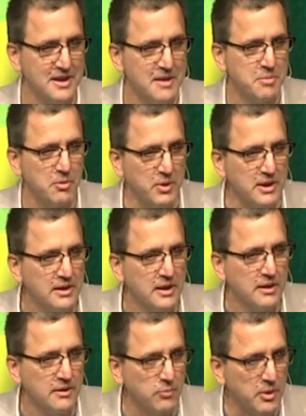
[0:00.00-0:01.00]
But we
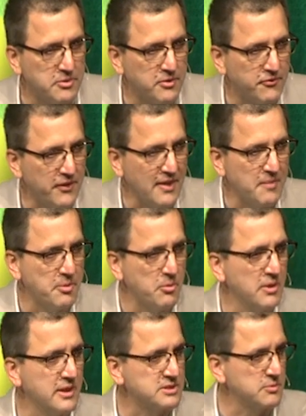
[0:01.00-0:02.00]
develop a
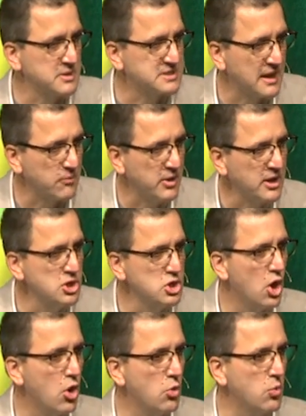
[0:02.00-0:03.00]
religion. We say we
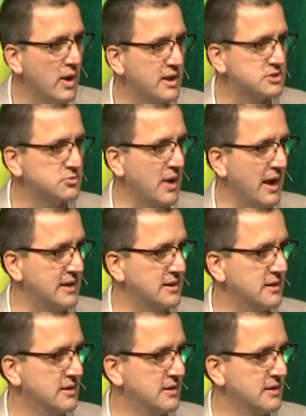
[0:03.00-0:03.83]
know what is right.